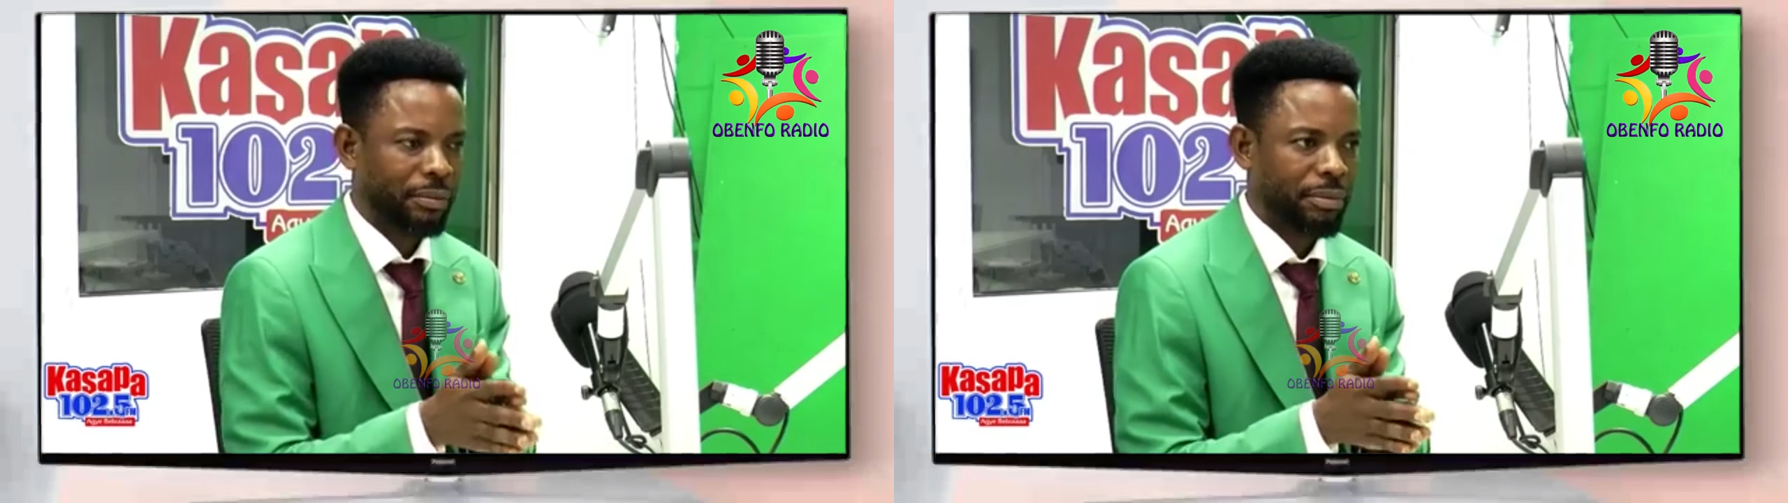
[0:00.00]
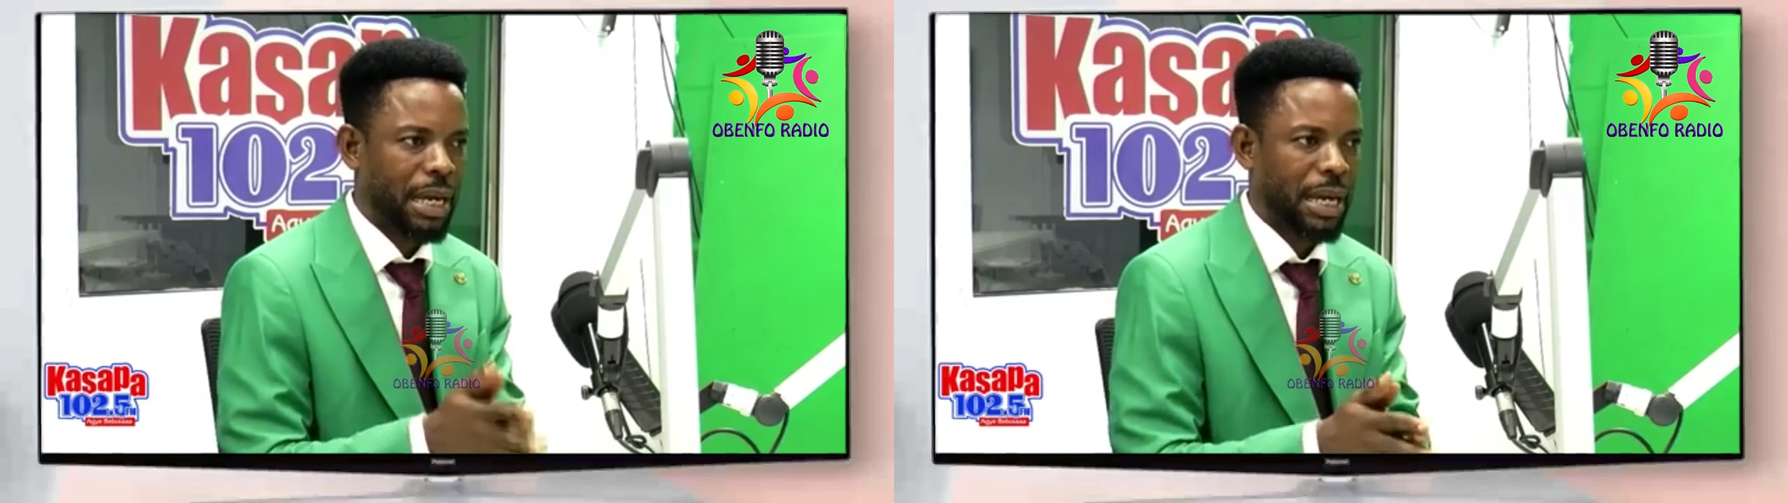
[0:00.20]

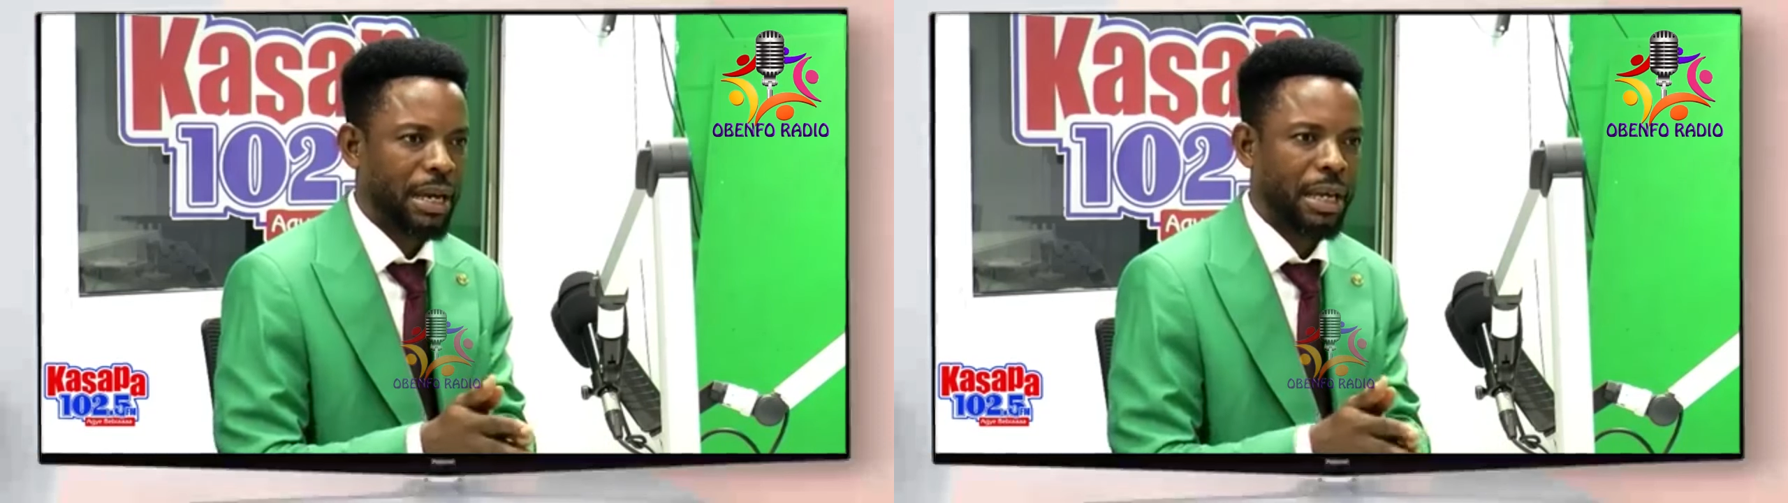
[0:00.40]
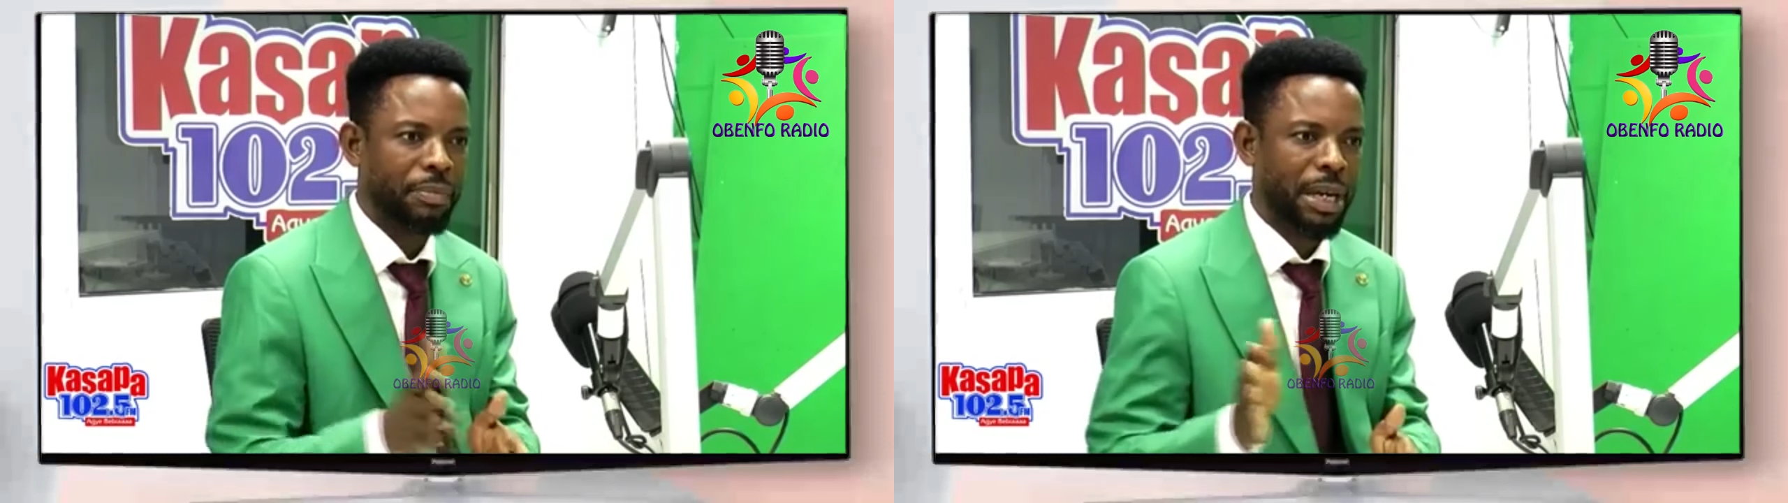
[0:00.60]
Ah,
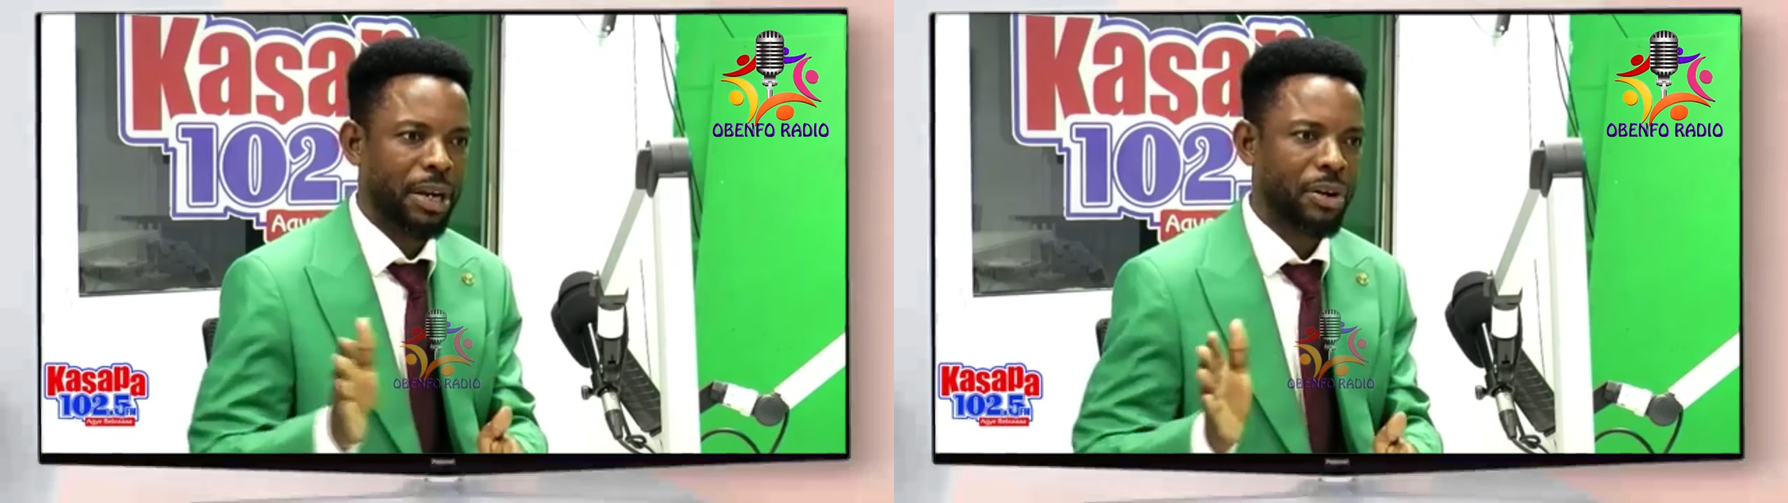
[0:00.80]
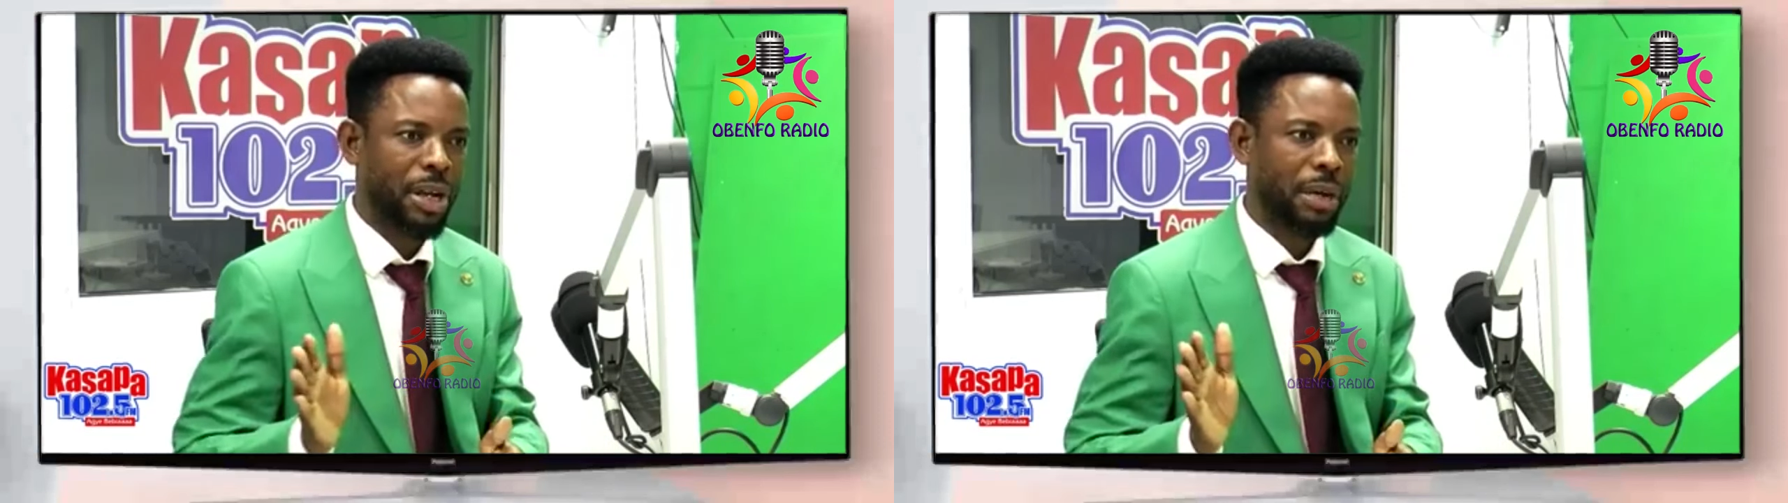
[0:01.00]
e bi
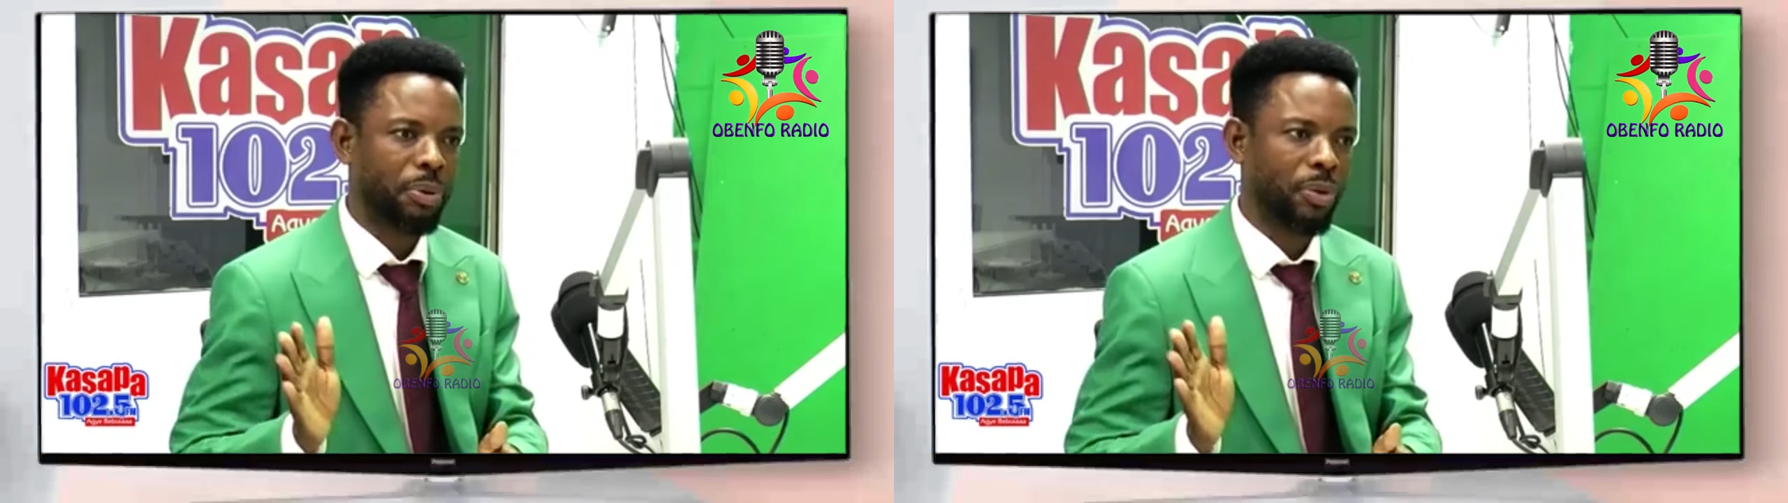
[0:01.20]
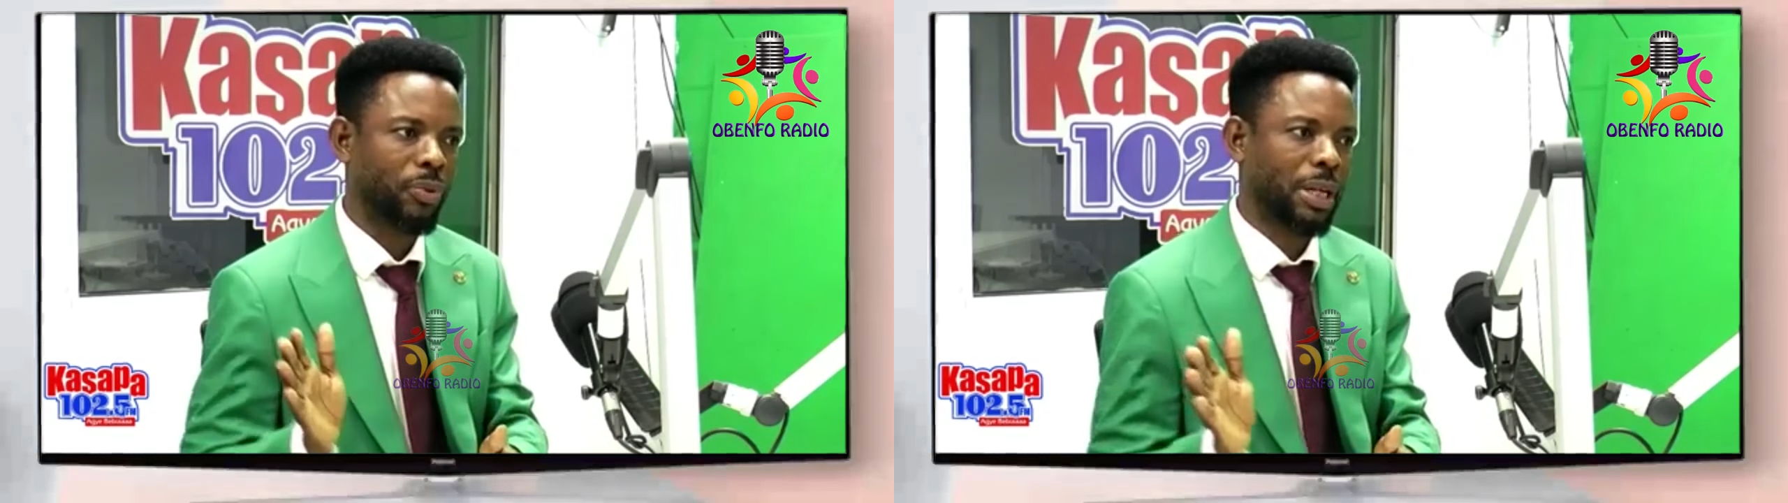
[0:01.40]

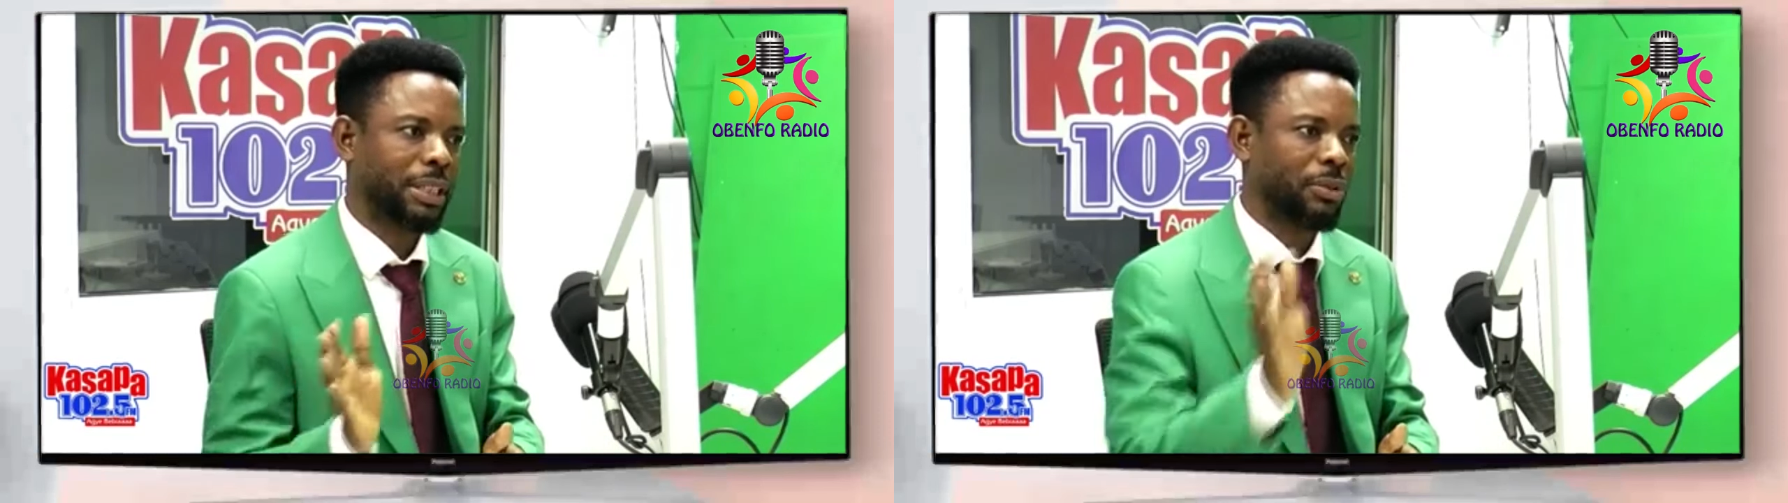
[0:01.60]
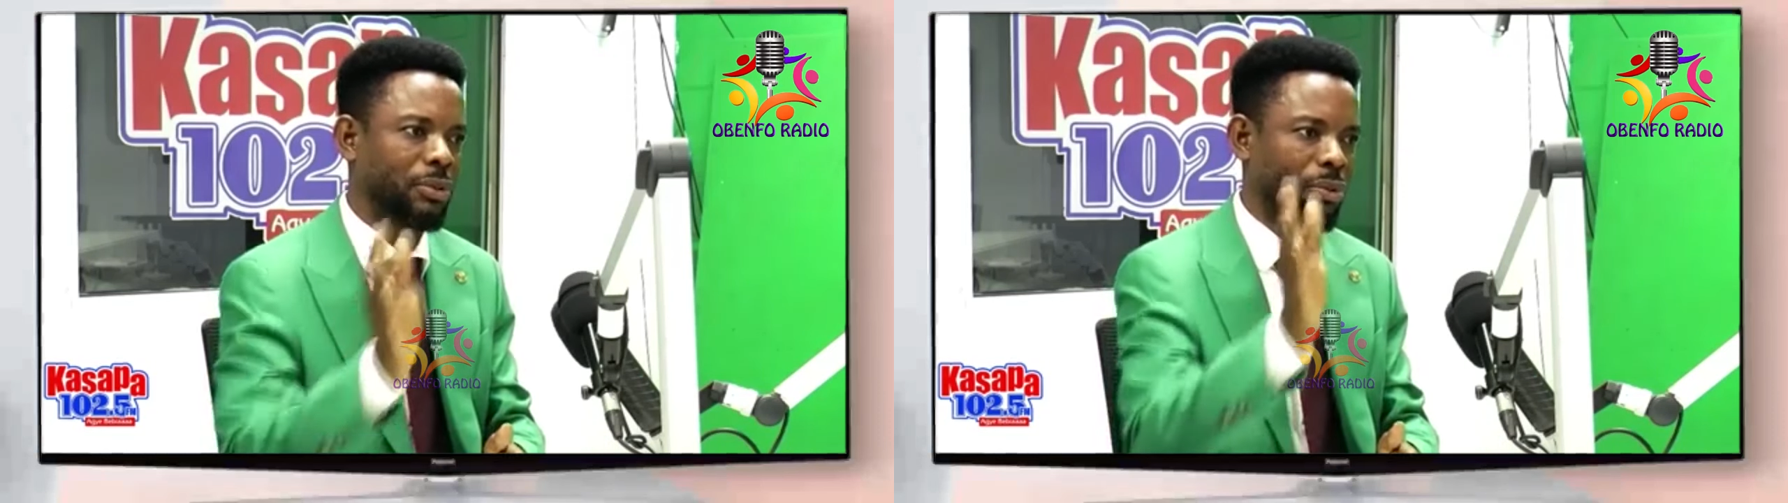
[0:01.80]

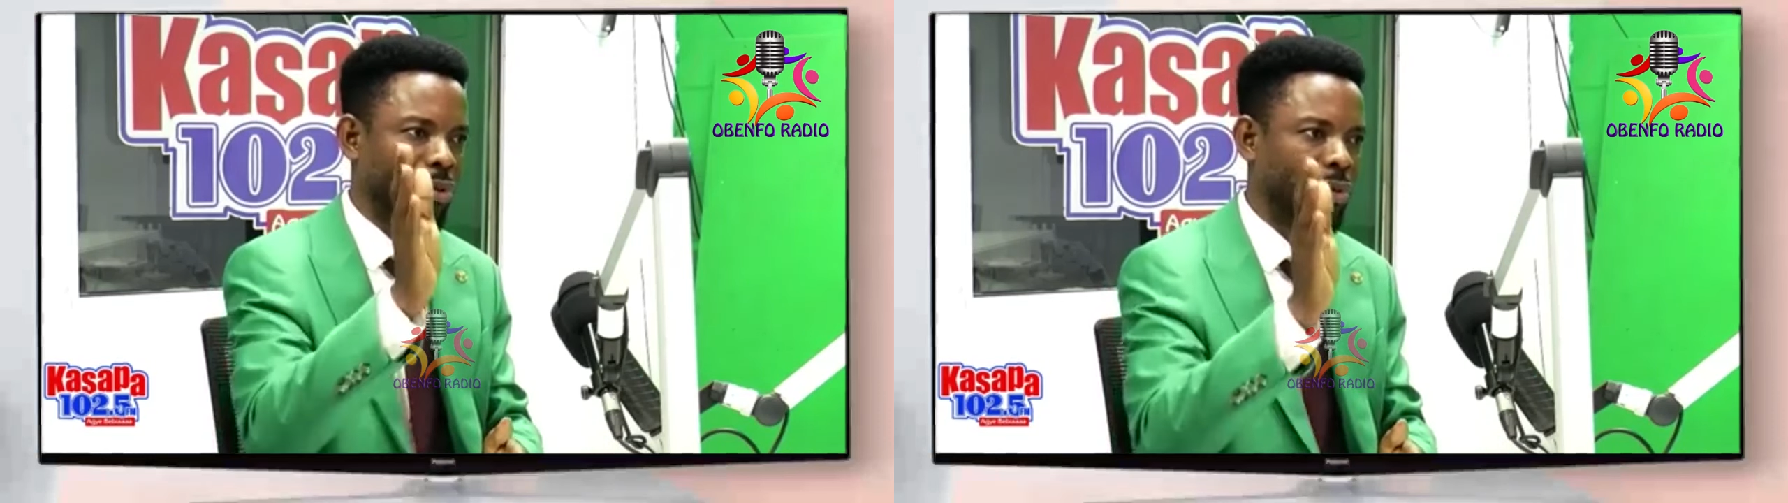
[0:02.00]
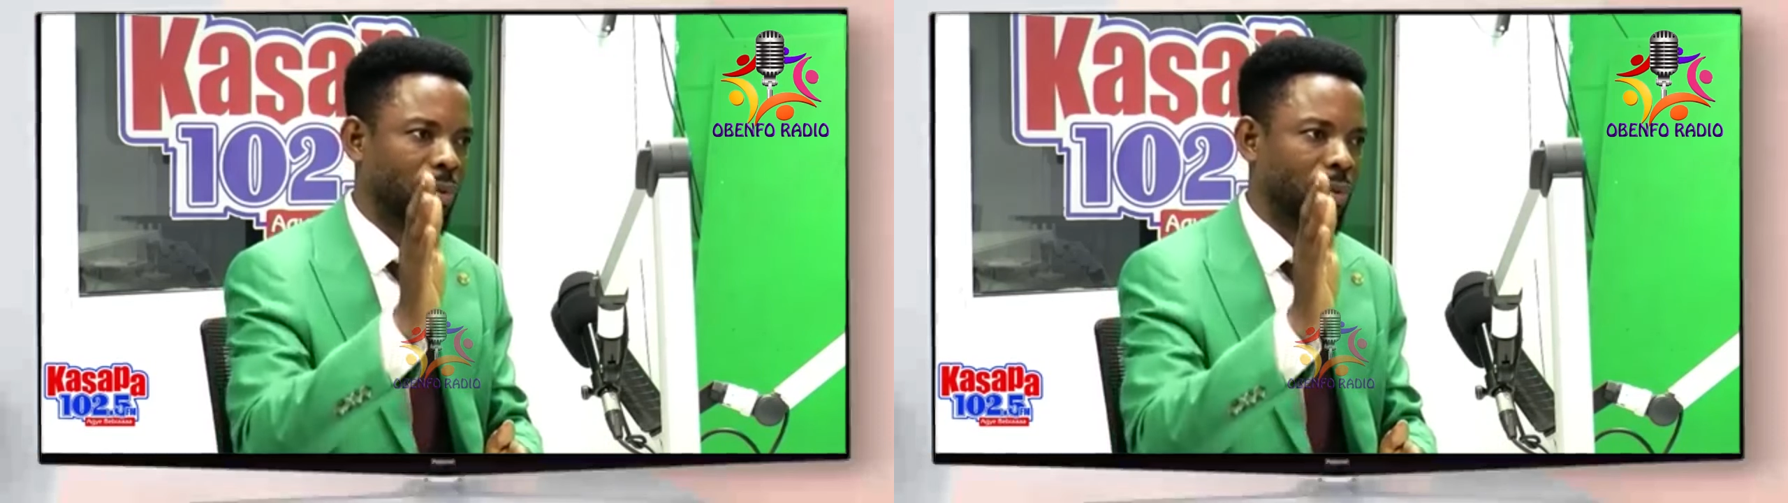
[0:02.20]
Pokuase road.